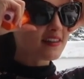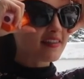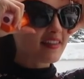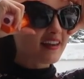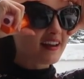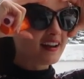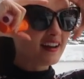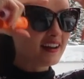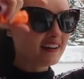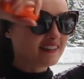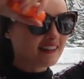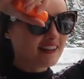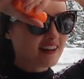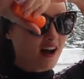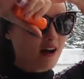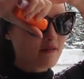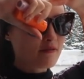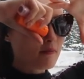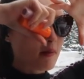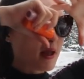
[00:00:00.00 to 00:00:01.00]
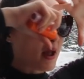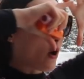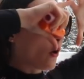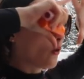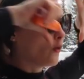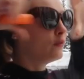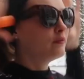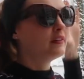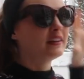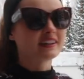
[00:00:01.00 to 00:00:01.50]
that they literally cover my
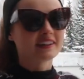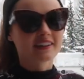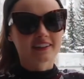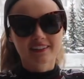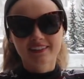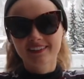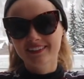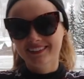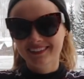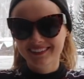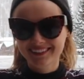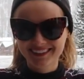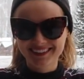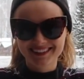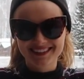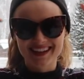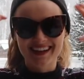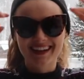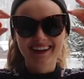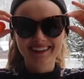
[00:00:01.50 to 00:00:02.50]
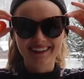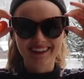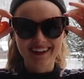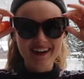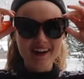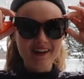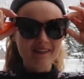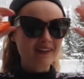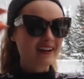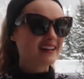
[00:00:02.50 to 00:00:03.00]
whole vision. So
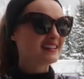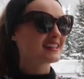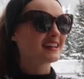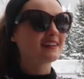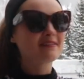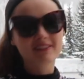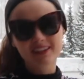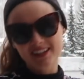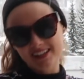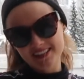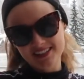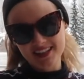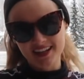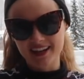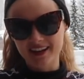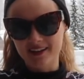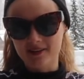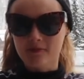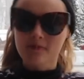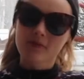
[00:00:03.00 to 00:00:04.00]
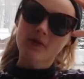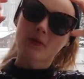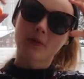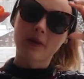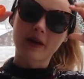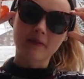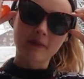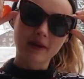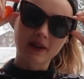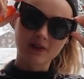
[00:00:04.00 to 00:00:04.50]
when it's like really sunny and I'm not
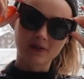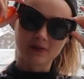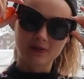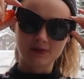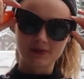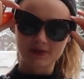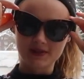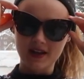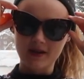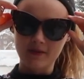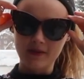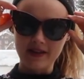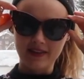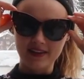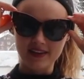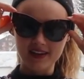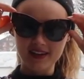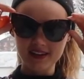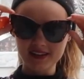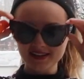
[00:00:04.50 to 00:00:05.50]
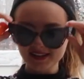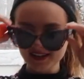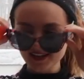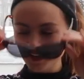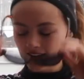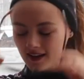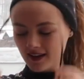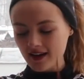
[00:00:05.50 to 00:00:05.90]
wearing my goggles, I wear these.